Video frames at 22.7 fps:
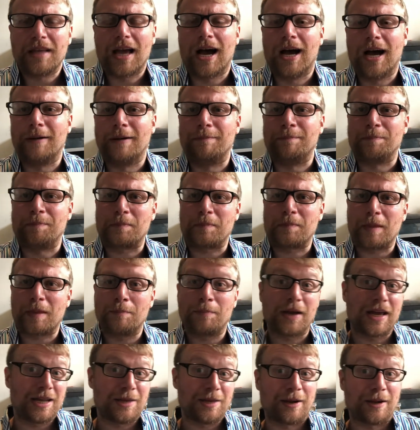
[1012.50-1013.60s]

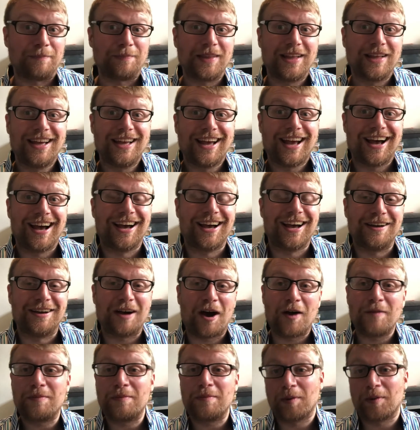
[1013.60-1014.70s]
But anyway,
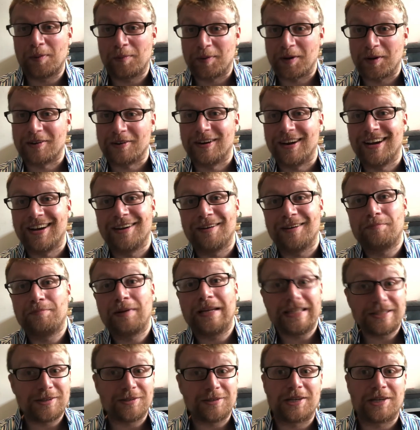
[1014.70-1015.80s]
I've been Bob the Booker.
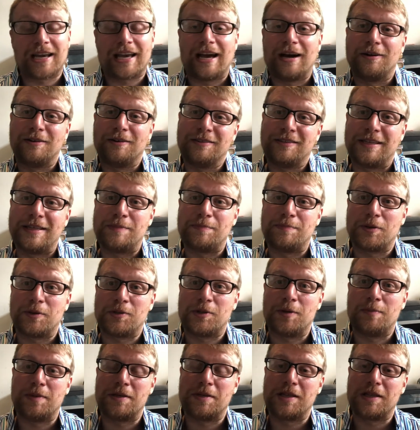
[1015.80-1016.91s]
Please do check out these
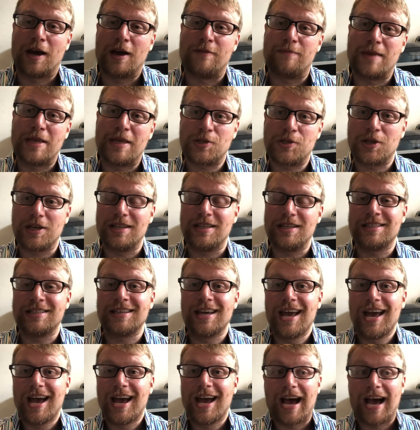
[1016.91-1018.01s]
booktubers I've mentioned
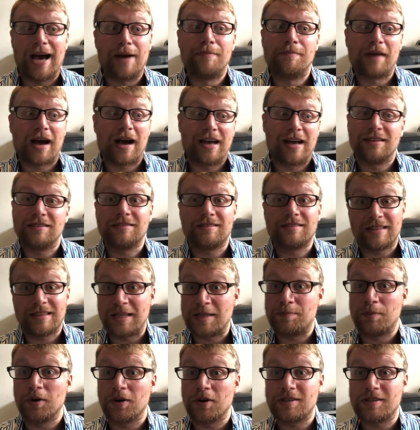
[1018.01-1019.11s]
and
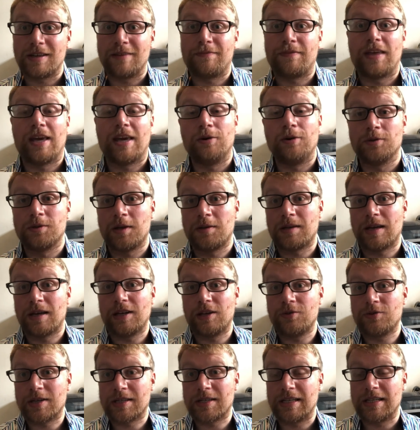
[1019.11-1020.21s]
these books if they also sound
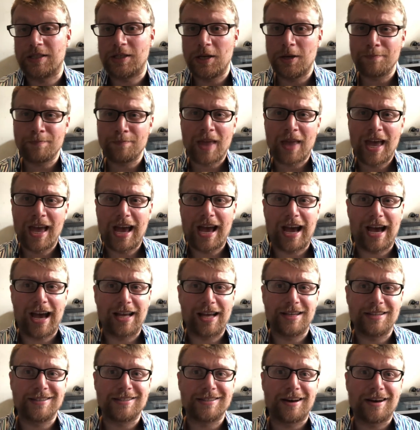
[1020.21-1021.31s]
interesting to you.
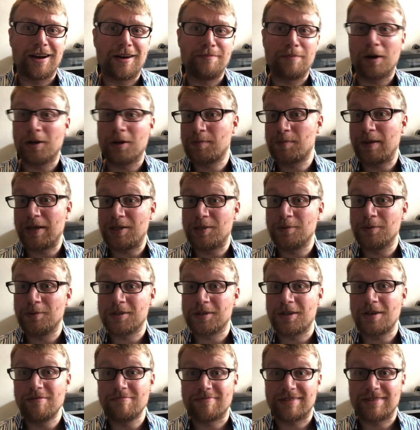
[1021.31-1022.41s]
And I'll speak to you all
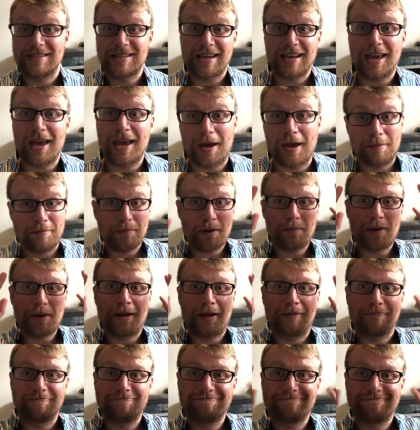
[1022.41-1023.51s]
soon. Take care. Bye bye.